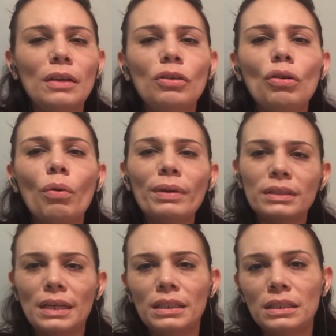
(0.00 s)
you
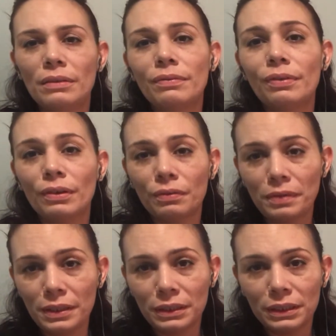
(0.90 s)
always get them for a
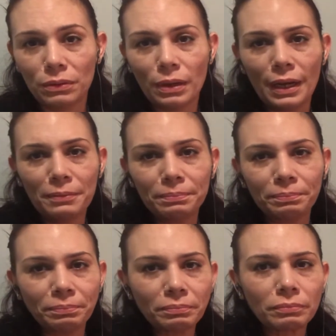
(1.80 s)
reason, okay?
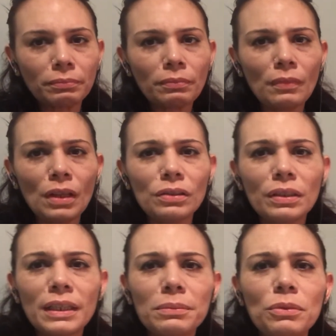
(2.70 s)
So
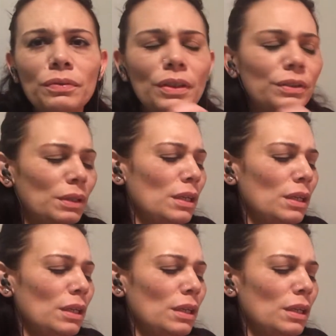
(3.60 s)
let's move on.